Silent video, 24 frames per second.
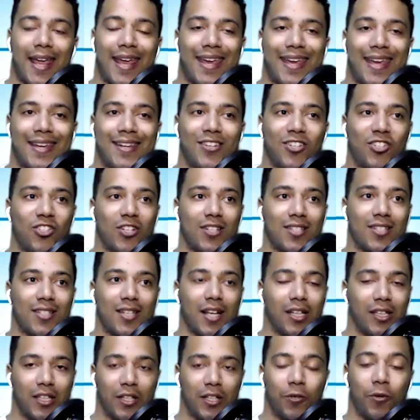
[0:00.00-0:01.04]
and just
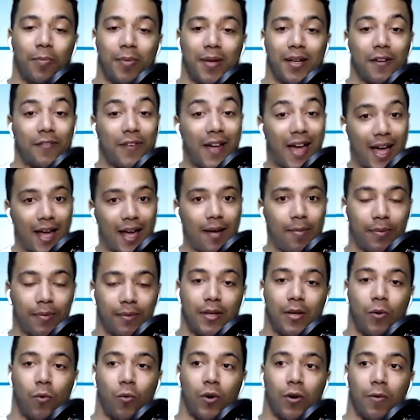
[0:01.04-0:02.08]
a little bit of hype
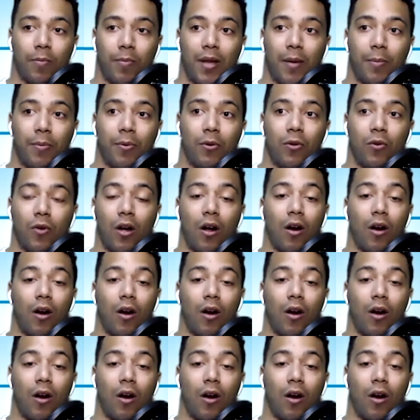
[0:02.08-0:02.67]
where people